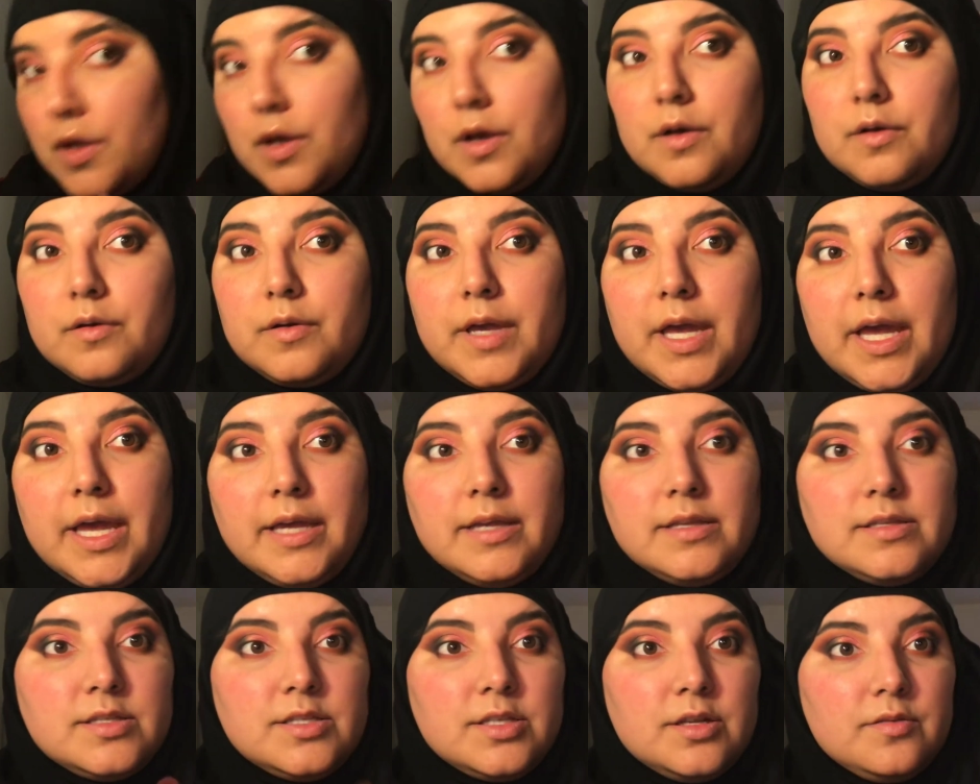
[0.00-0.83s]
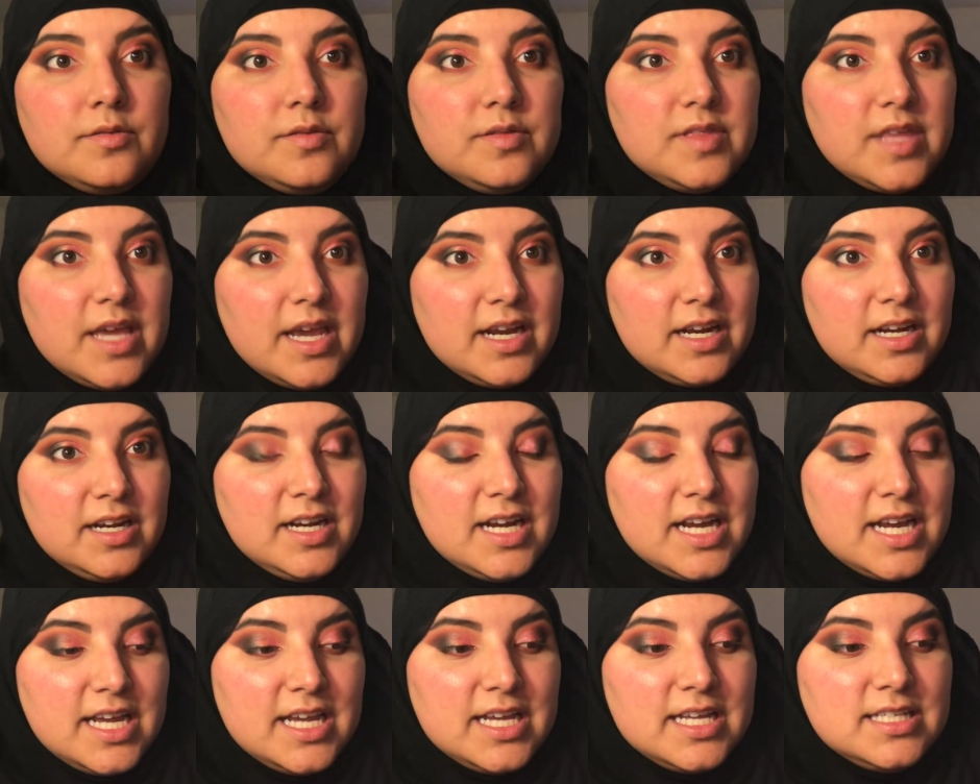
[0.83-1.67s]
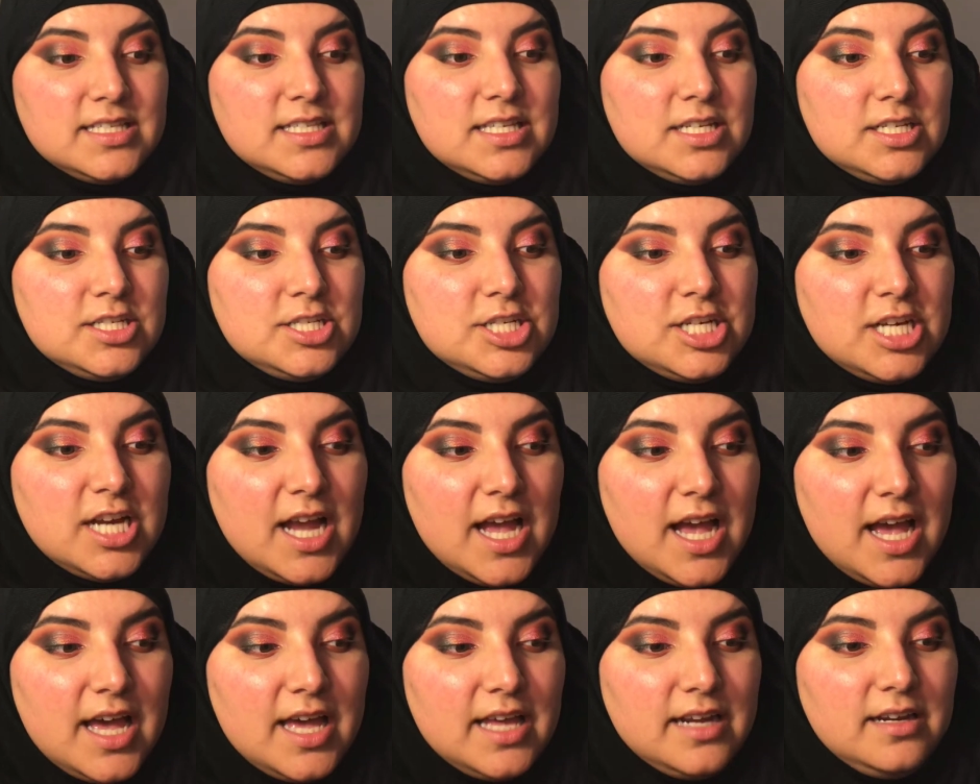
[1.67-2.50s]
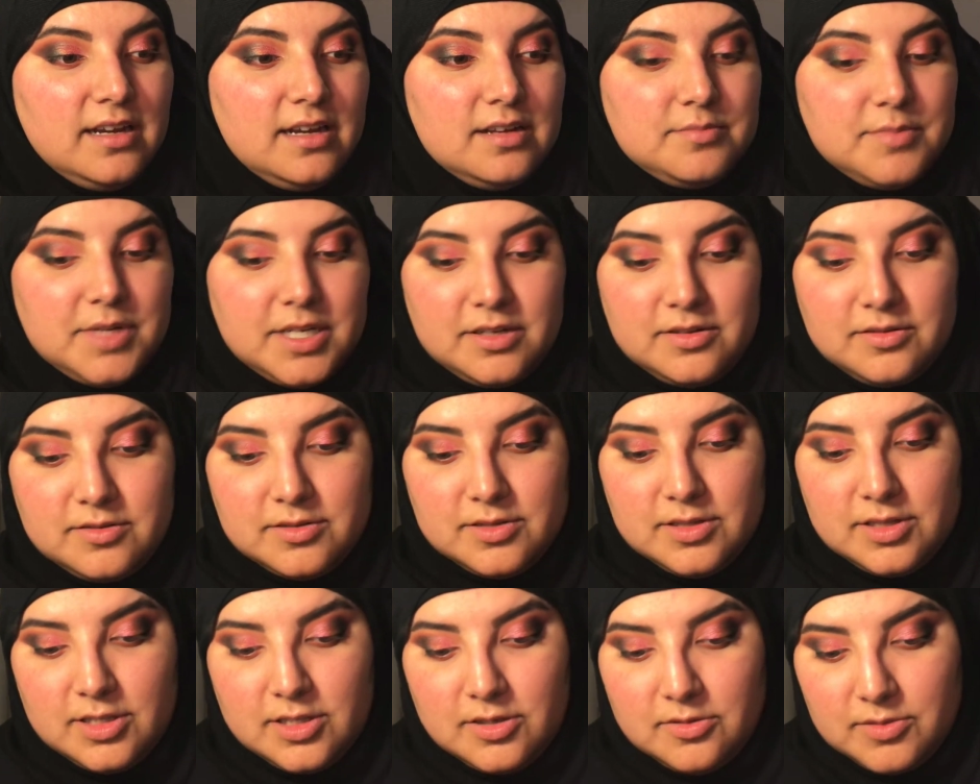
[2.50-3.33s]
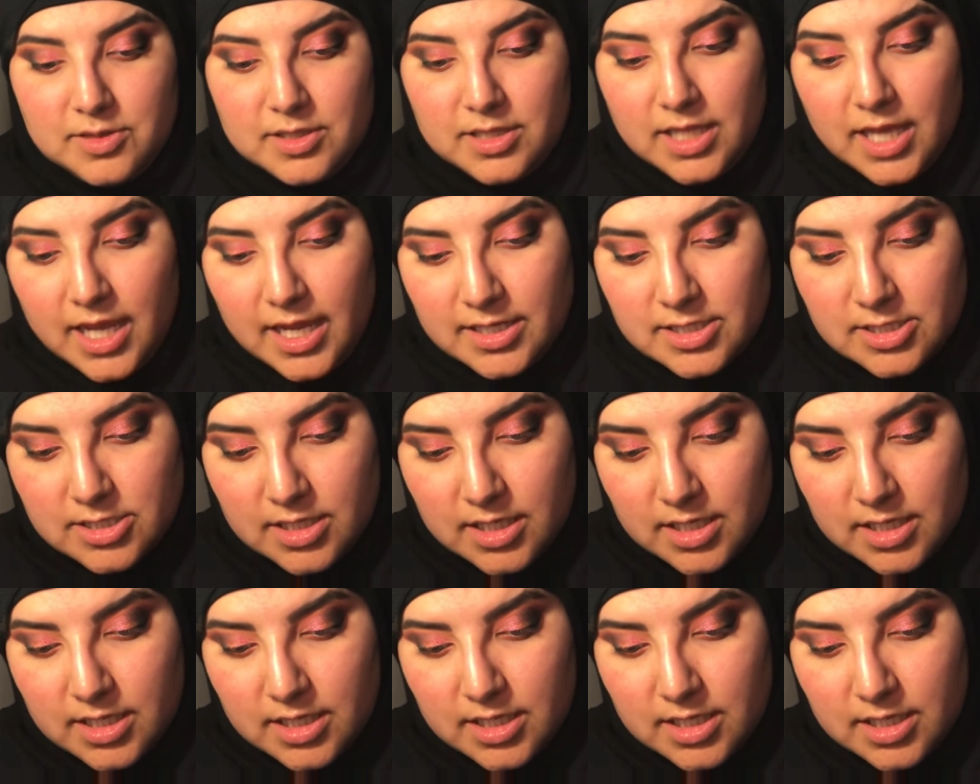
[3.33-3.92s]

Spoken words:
Okay, so there is Chad on my lower lash